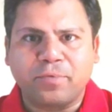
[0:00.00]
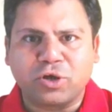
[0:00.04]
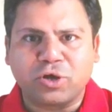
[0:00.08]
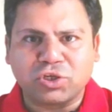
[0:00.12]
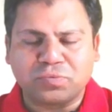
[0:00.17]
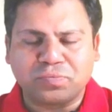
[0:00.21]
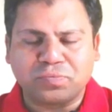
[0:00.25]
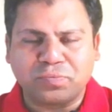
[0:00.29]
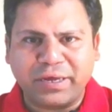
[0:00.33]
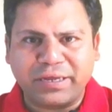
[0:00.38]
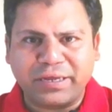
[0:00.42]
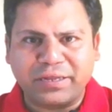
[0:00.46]

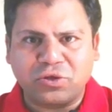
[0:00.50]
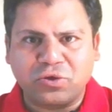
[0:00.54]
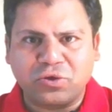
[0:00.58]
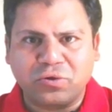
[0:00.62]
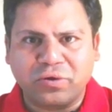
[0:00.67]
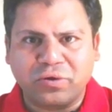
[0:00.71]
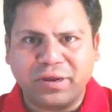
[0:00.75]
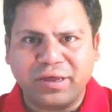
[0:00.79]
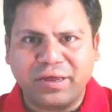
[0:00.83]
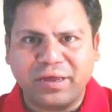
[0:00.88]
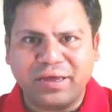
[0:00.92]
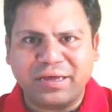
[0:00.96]
prospect
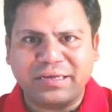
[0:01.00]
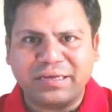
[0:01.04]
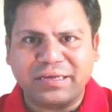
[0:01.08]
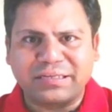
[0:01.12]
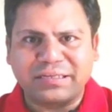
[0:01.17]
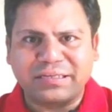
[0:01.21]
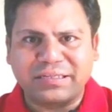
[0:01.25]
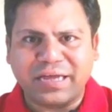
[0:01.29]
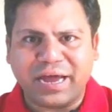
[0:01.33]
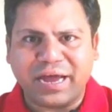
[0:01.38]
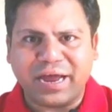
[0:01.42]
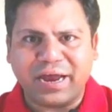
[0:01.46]
theory
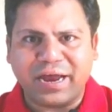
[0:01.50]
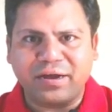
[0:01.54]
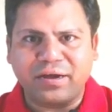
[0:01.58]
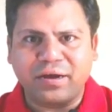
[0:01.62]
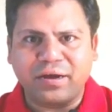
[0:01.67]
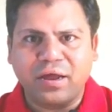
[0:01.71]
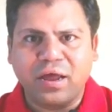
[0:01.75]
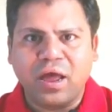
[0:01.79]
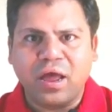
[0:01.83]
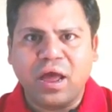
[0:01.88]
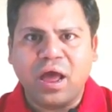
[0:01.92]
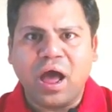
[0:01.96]
is that
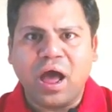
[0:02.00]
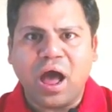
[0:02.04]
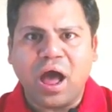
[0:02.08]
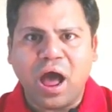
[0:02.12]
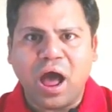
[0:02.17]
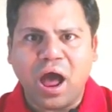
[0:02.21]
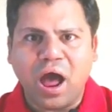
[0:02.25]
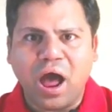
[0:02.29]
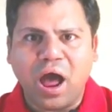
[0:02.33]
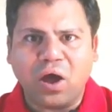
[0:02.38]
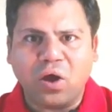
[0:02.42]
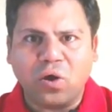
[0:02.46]

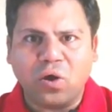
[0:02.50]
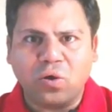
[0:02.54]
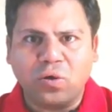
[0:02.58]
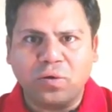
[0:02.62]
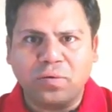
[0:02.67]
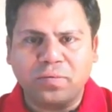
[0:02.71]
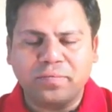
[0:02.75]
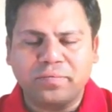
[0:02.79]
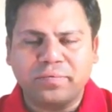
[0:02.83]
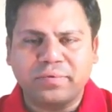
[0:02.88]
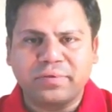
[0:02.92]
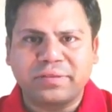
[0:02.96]

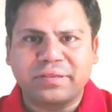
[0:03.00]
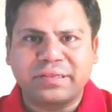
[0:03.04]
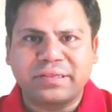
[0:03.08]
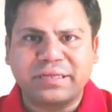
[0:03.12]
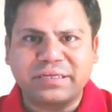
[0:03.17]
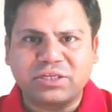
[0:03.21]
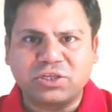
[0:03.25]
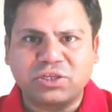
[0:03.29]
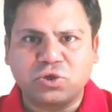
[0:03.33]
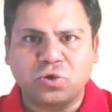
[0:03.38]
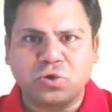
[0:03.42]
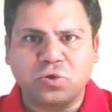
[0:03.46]
how
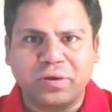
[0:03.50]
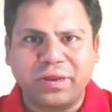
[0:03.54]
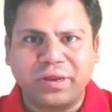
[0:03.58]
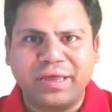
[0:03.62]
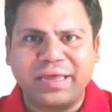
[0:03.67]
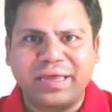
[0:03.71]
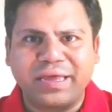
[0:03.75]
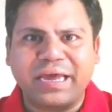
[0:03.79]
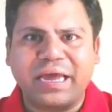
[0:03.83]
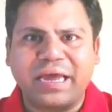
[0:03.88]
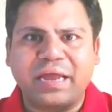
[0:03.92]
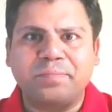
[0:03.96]
this
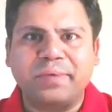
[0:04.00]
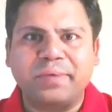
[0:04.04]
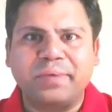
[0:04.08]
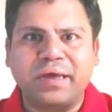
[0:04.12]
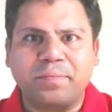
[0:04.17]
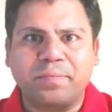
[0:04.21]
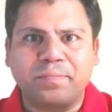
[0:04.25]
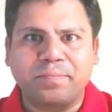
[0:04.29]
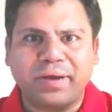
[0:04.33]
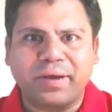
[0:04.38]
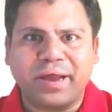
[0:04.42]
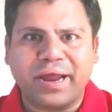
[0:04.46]
theory can be
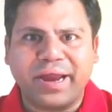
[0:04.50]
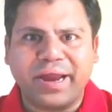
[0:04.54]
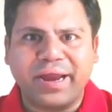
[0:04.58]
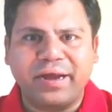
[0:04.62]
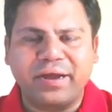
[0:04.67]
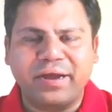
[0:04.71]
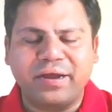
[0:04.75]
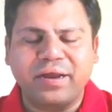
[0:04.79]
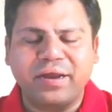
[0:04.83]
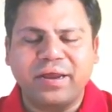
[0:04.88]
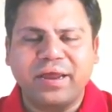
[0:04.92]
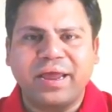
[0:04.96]

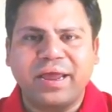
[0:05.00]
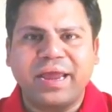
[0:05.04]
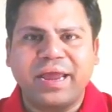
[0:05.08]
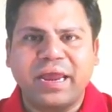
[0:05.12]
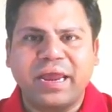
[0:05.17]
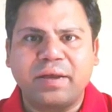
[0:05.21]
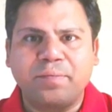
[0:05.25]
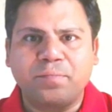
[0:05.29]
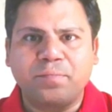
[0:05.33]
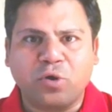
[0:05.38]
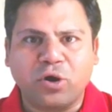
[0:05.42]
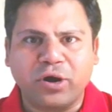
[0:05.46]
applied
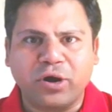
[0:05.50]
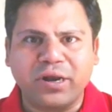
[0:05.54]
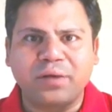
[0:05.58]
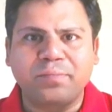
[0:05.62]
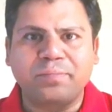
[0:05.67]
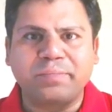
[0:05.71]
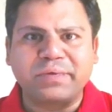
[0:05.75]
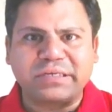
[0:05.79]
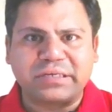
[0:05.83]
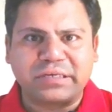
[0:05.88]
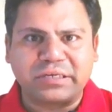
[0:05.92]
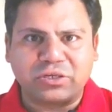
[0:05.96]
in
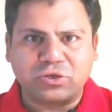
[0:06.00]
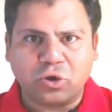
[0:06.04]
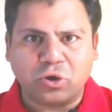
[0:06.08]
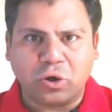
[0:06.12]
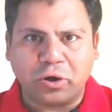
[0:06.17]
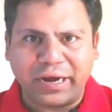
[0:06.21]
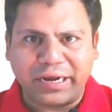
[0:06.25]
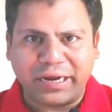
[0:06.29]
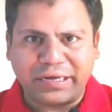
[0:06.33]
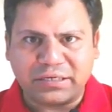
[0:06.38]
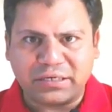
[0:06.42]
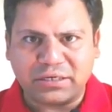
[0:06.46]
modern business
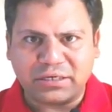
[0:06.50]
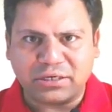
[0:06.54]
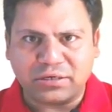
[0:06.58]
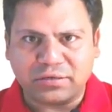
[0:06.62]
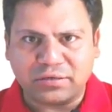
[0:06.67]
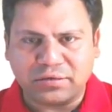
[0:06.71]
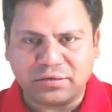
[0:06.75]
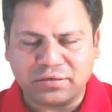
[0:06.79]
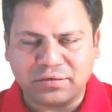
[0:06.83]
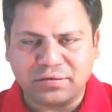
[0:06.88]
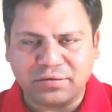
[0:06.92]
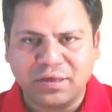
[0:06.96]

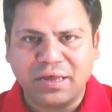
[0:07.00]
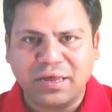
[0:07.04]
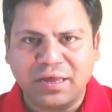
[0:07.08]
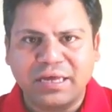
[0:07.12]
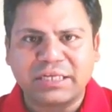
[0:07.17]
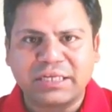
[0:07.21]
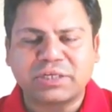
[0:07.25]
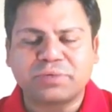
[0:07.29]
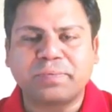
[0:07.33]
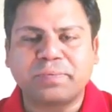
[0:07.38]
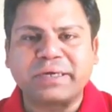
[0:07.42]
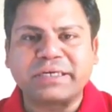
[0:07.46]
organizations,
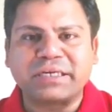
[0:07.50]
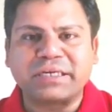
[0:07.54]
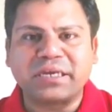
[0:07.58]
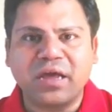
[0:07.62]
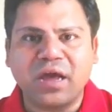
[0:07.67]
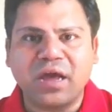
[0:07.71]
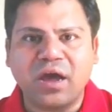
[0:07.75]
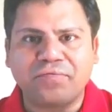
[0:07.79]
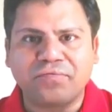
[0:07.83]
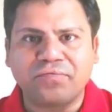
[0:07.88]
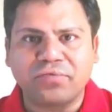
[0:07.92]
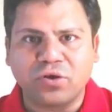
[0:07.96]

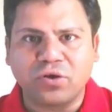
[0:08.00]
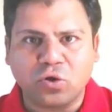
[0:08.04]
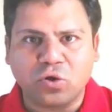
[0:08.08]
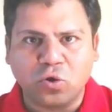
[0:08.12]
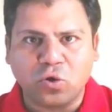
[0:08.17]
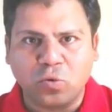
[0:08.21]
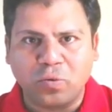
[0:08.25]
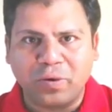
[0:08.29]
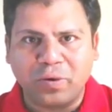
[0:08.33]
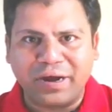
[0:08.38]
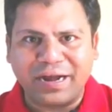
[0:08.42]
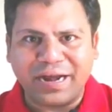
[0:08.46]
especially after
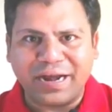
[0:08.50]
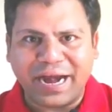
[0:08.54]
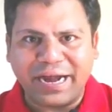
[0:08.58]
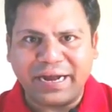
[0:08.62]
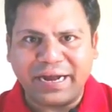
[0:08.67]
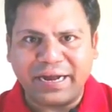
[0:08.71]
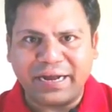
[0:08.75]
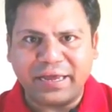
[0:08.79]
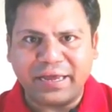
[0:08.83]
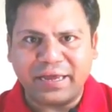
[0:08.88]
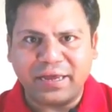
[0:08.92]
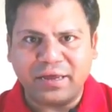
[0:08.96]

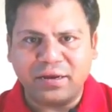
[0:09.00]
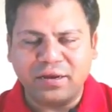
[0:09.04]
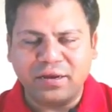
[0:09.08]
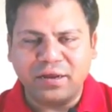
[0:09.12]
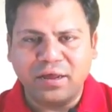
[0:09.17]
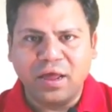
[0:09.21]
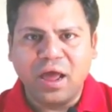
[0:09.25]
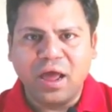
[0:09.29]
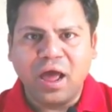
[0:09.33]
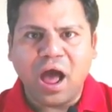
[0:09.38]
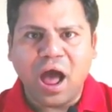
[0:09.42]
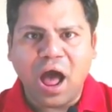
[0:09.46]

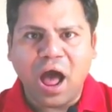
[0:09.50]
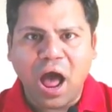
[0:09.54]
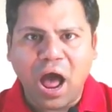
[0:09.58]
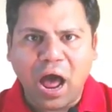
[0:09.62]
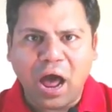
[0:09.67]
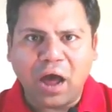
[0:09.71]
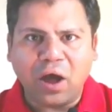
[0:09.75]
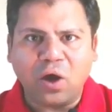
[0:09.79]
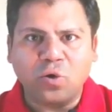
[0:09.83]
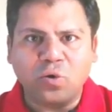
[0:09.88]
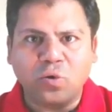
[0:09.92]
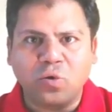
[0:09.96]
COVID-19,
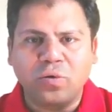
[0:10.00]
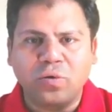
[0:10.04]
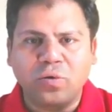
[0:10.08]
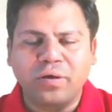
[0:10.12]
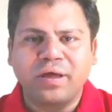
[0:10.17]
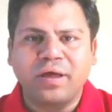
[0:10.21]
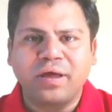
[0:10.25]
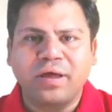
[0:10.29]
how